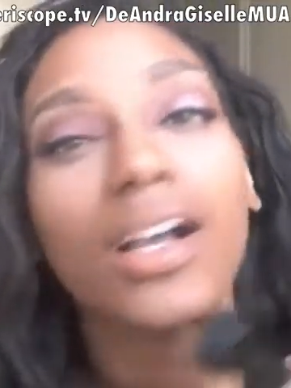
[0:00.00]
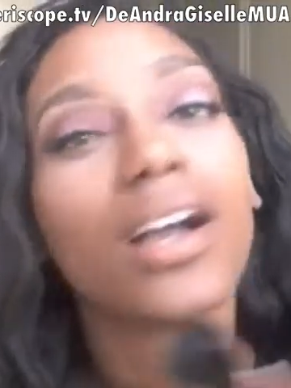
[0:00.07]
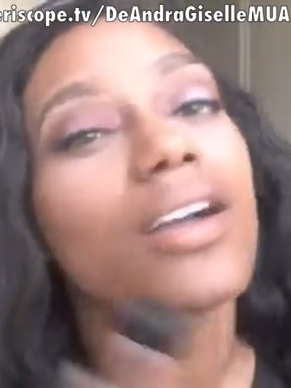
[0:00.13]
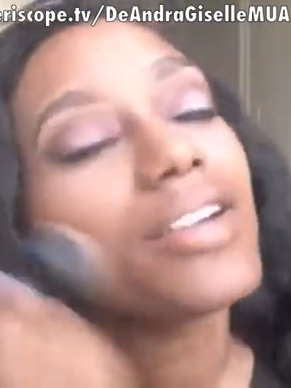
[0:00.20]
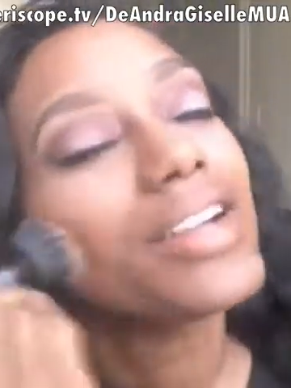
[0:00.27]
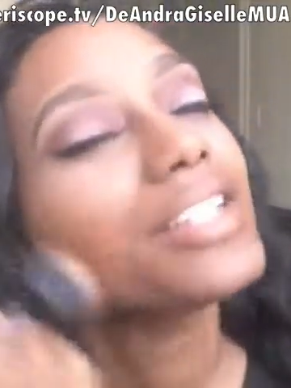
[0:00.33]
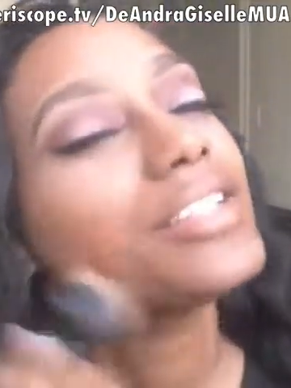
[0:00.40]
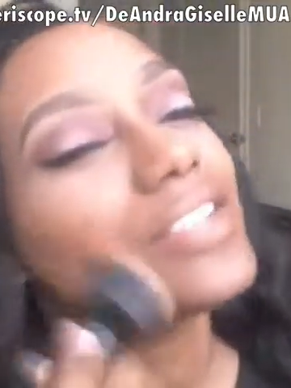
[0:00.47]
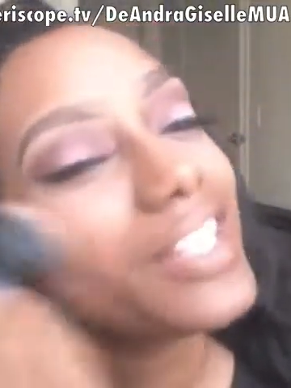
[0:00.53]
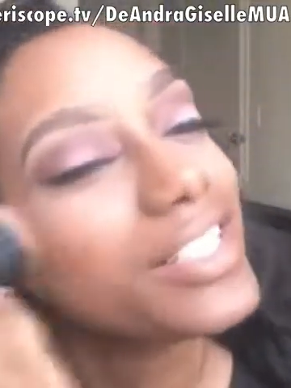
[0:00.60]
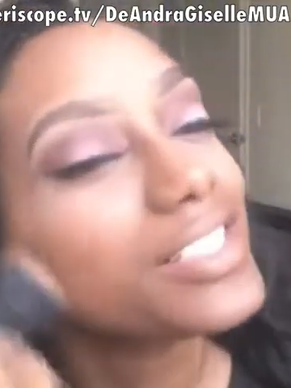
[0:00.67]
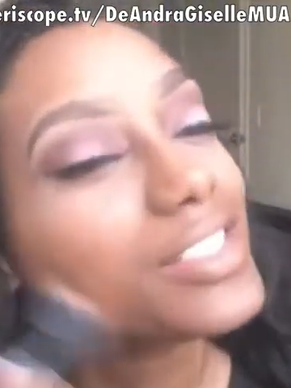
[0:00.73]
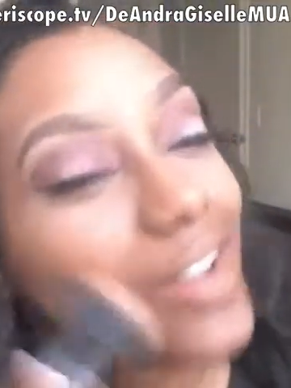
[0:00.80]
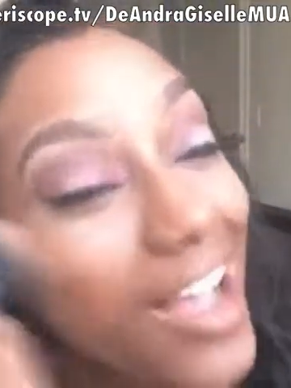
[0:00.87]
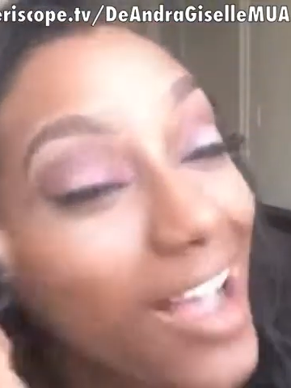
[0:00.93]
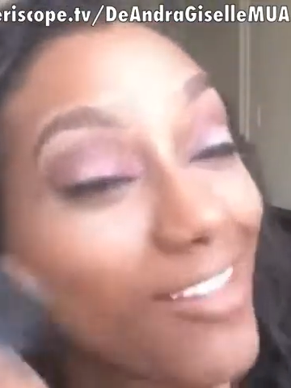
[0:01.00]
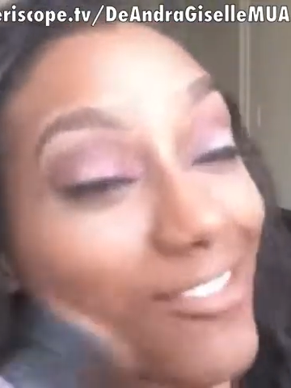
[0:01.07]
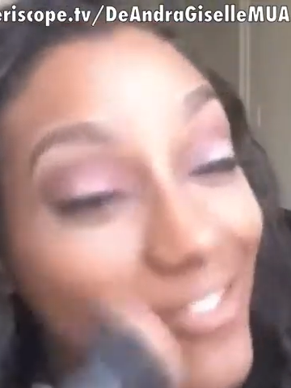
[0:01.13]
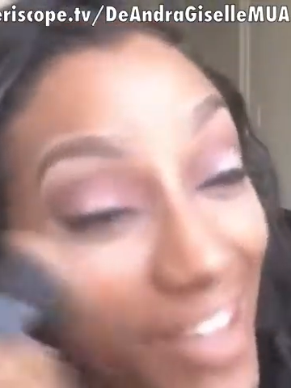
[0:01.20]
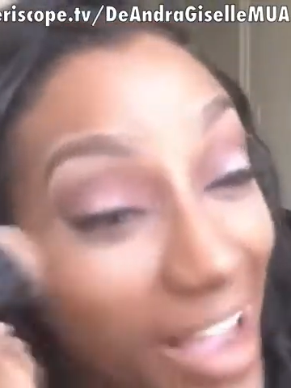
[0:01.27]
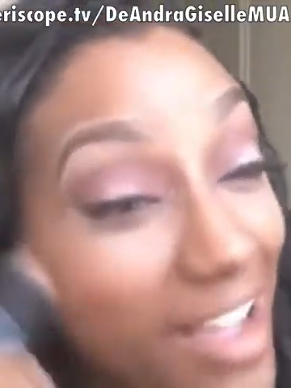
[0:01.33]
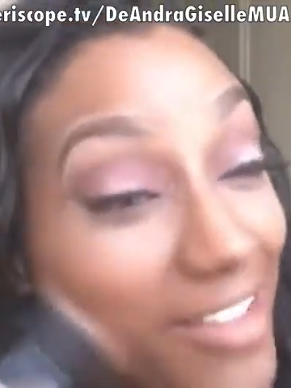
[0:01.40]
All right, you guys, so I have
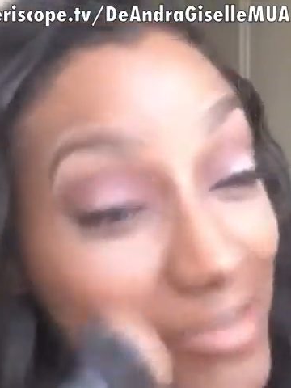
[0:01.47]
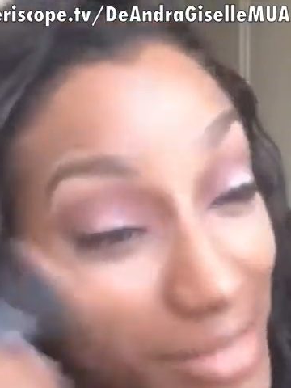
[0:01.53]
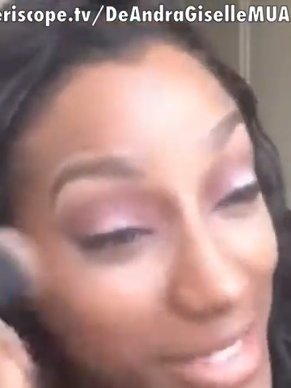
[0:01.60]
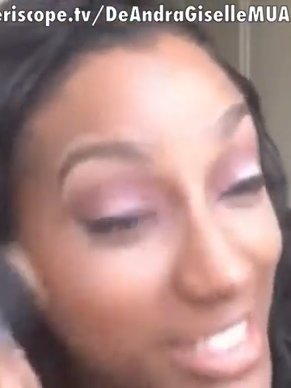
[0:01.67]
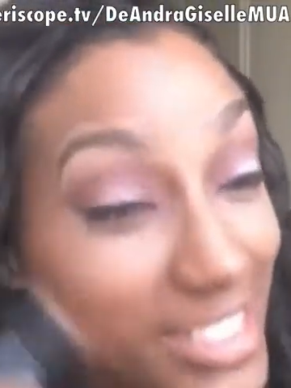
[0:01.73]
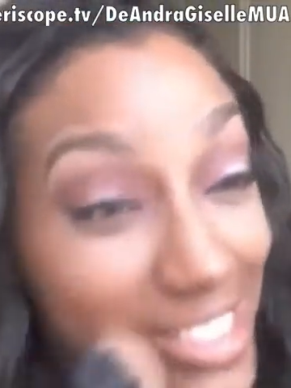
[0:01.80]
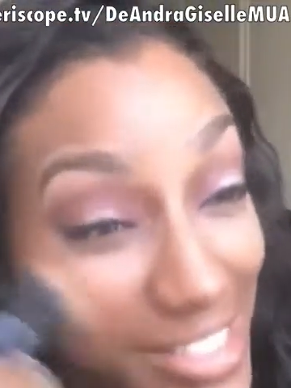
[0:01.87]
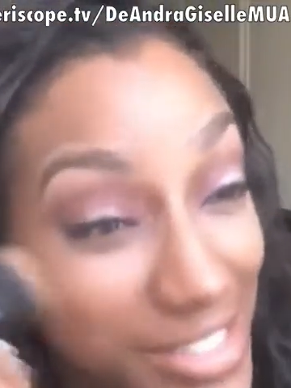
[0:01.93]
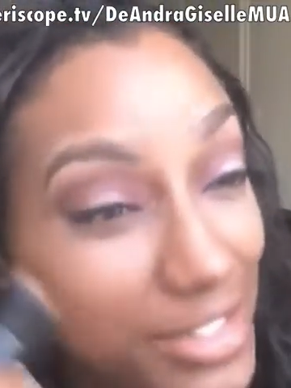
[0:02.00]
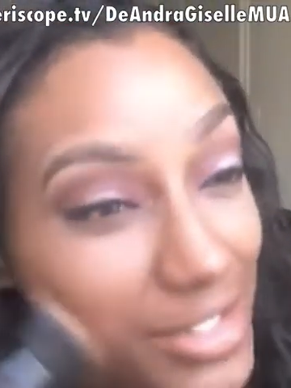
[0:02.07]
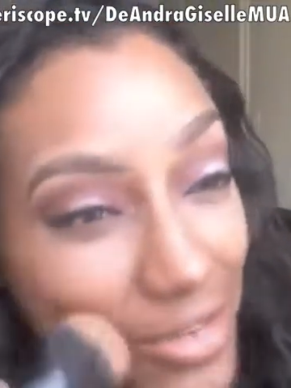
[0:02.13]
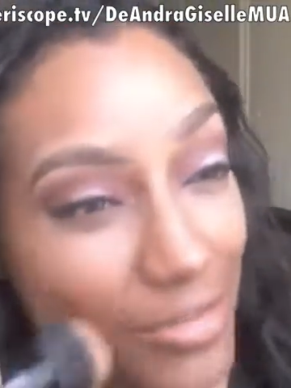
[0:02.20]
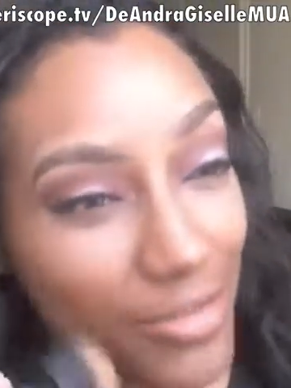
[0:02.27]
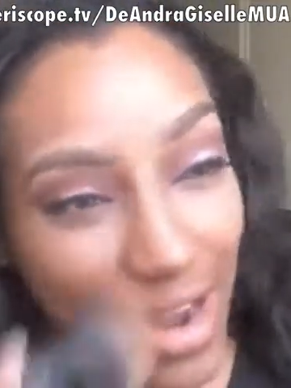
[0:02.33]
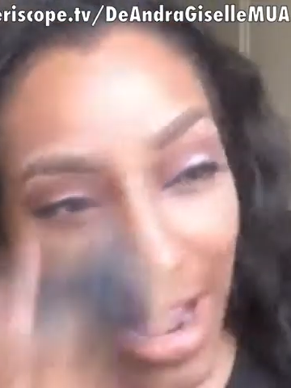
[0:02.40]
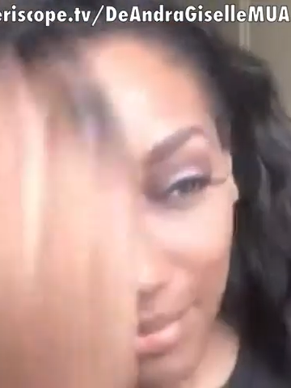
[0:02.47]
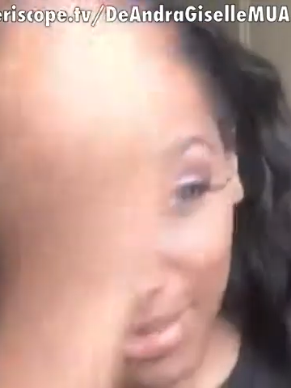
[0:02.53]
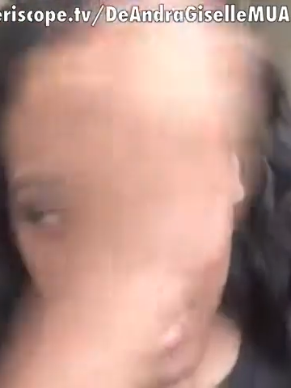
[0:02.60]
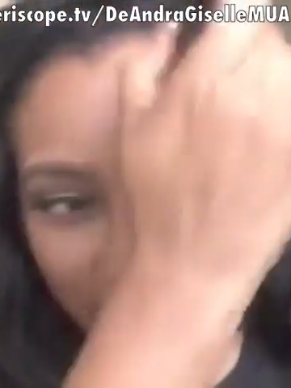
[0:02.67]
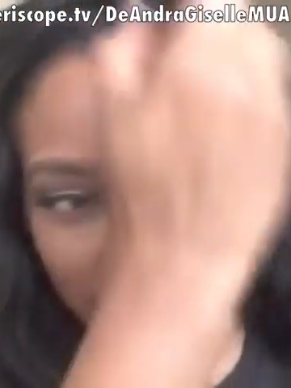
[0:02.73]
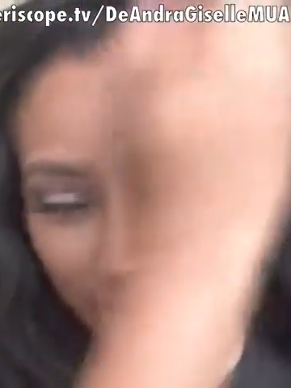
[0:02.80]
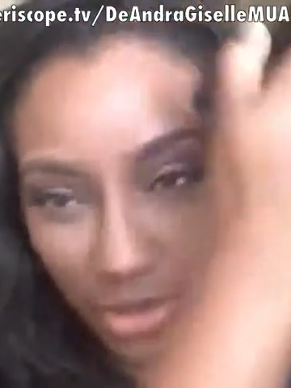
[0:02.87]
five minutes to
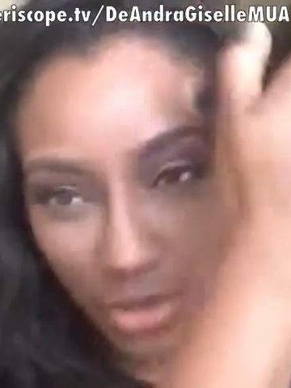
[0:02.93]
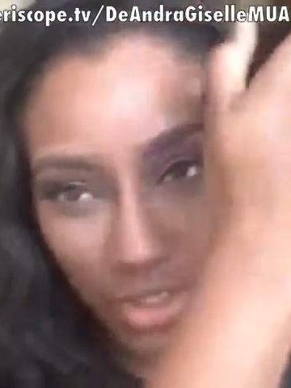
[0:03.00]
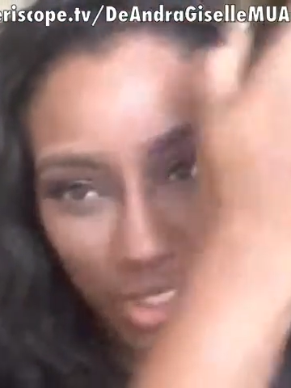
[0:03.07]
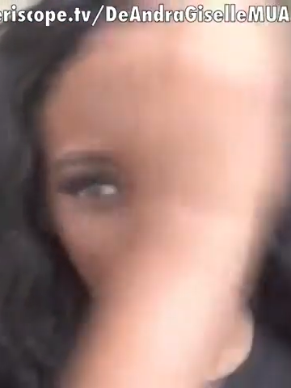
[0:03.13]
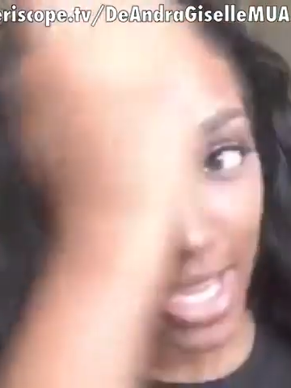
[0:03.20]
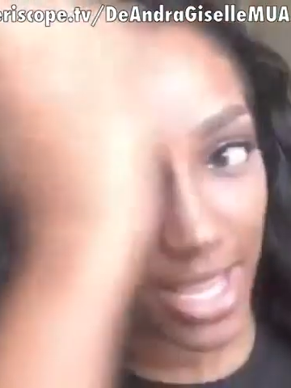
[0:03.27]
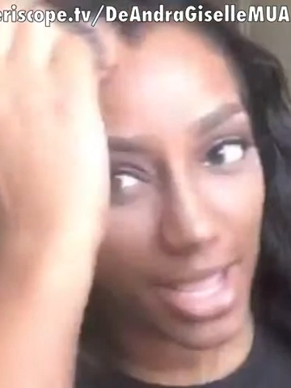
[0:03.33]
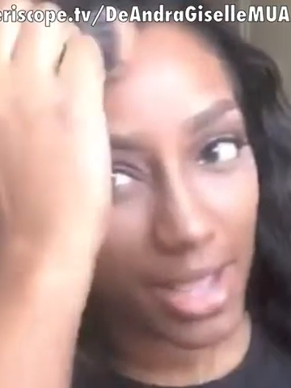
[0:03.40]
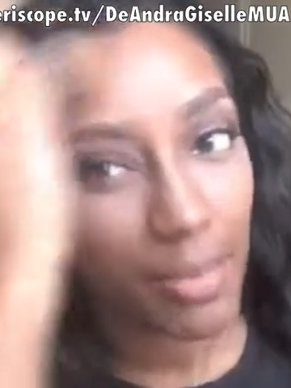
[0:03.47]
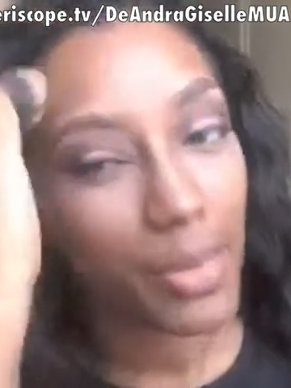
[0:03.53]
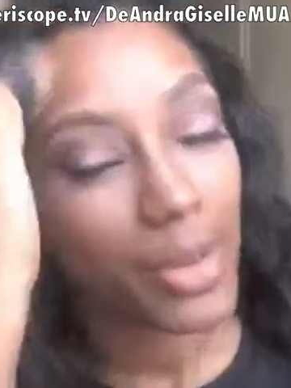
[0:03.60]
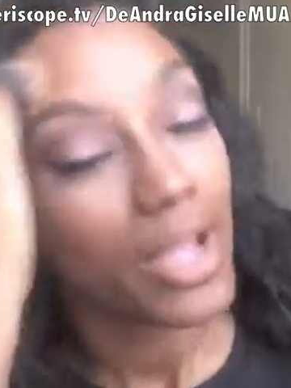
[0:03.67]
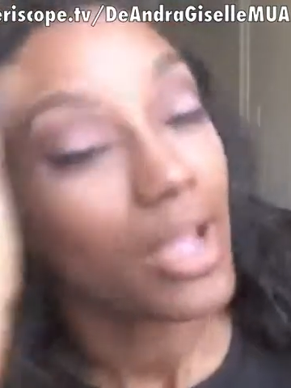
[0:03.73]
wrap this on up.